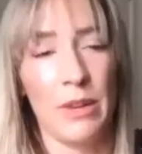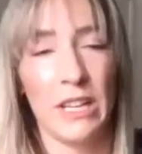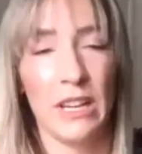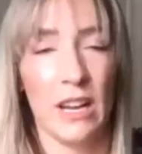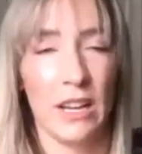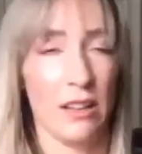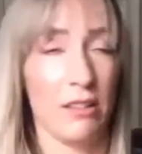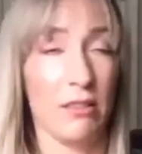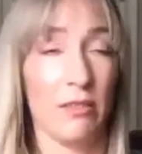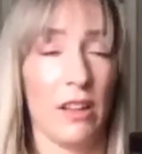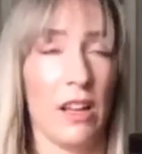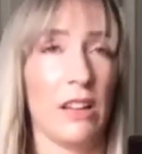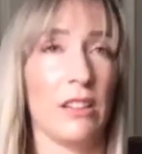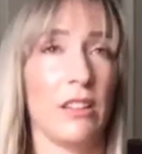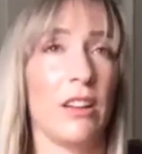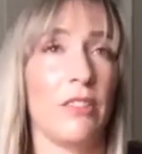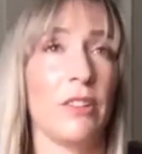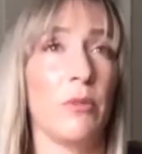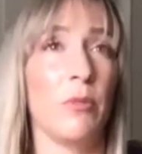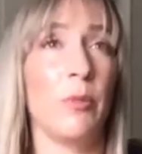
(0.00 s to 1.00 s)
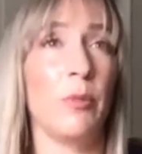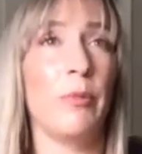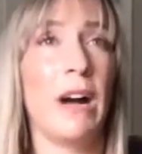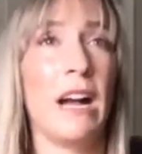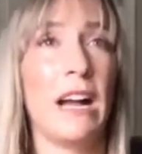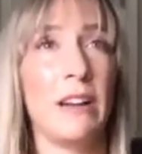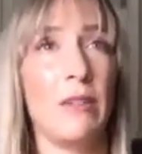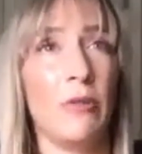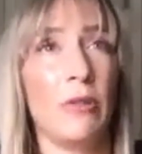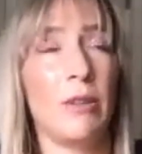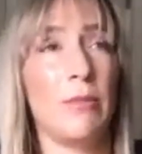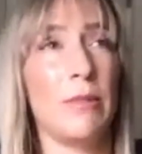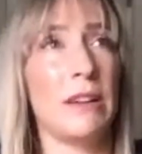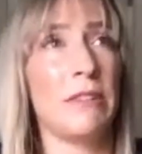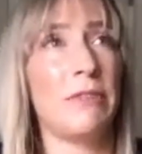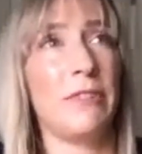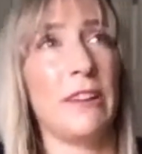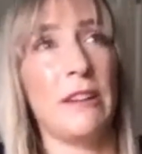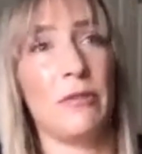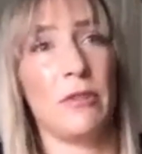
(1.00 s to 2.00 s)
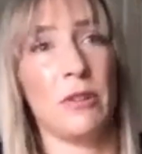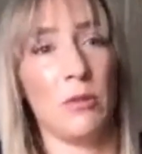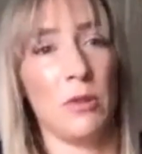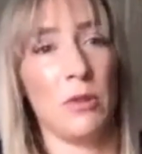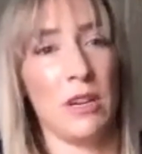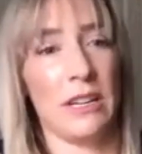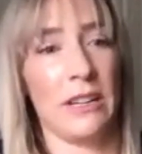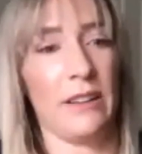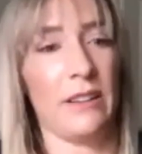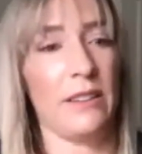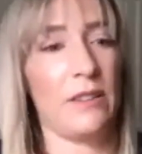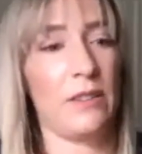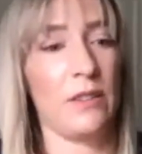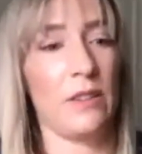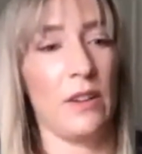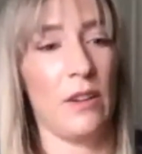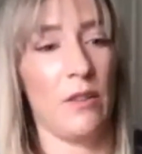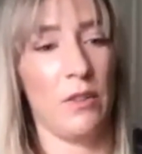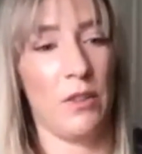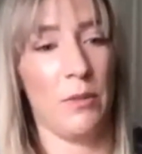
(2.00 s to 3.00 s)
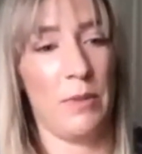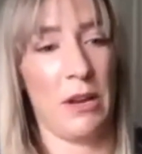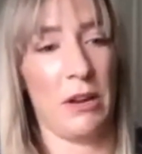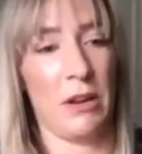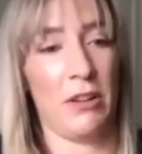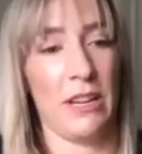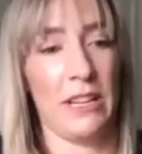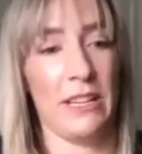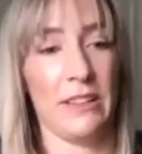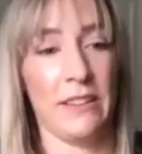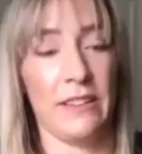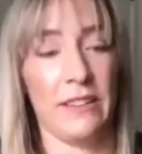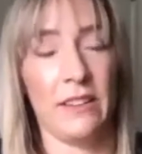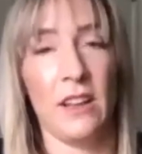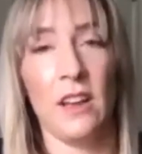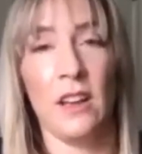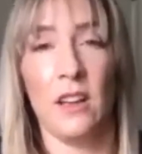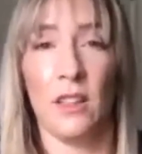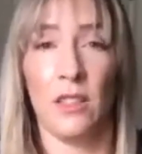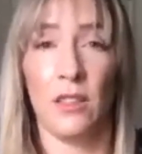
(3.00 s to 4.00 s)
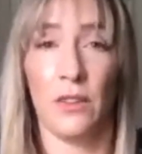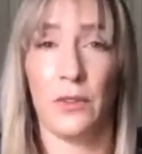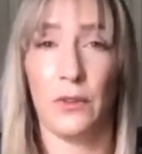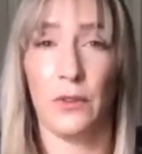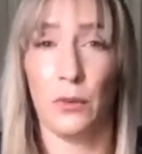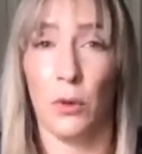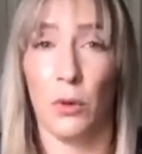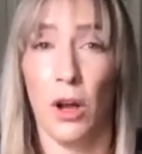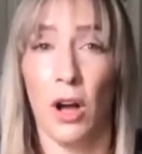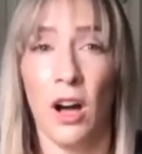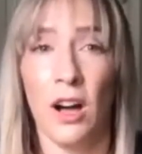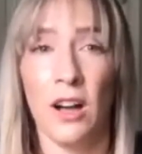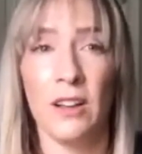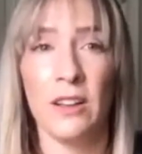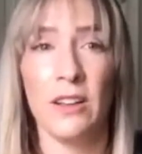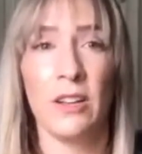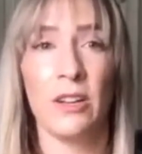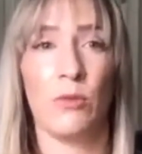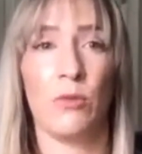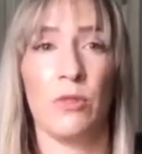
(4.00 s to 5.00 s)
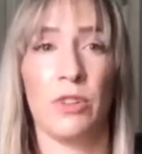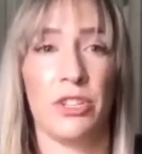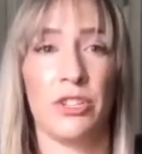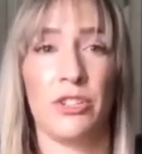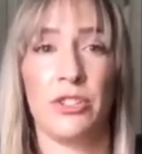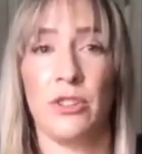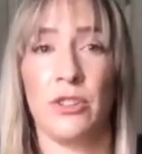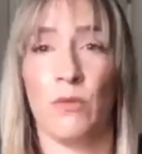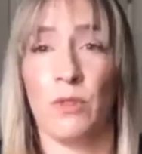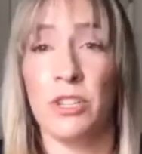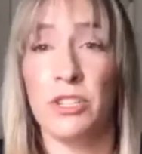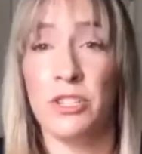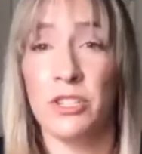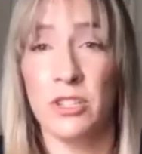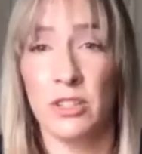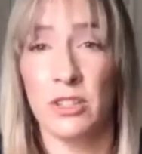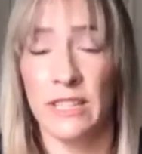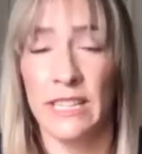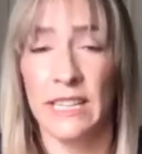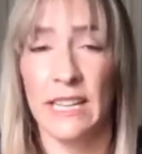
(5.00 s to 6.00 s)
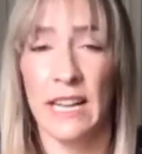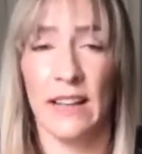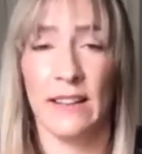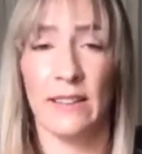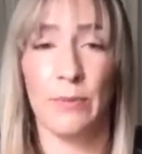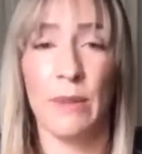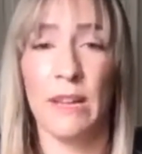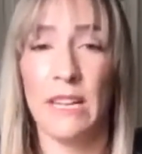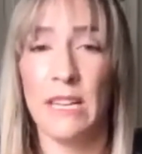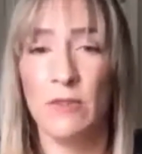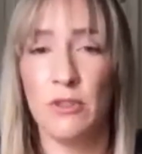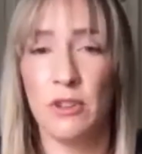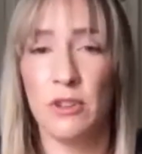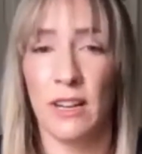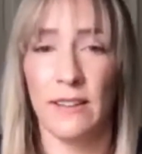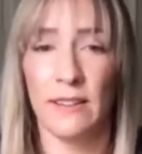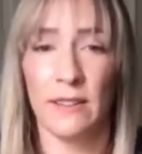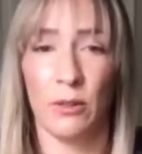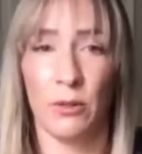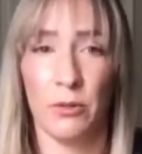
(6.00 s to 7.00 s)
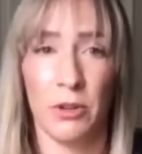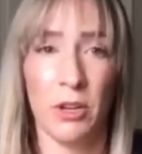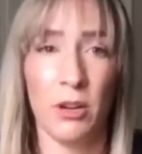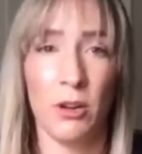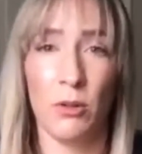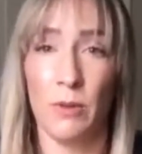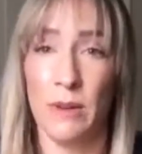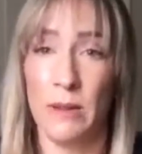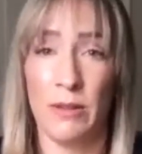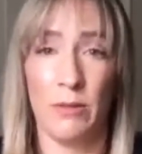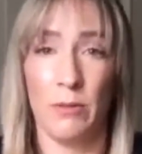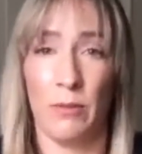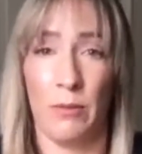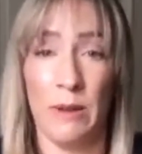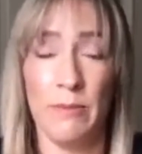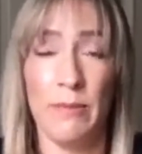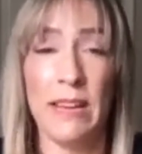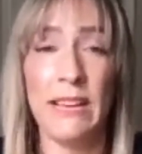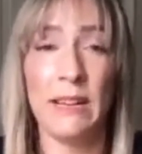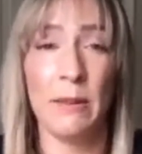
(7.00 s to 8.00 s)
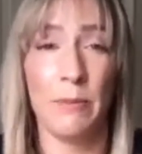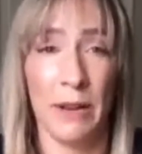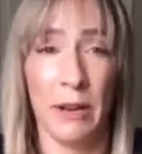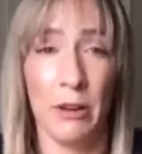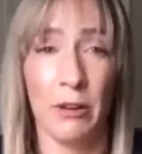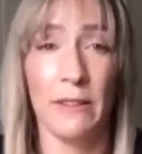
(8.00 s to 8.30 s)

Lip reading: I love it. One of my favorite wines of the pairing is the Syrah, which originally, as many of you guys don't know, we make a pairing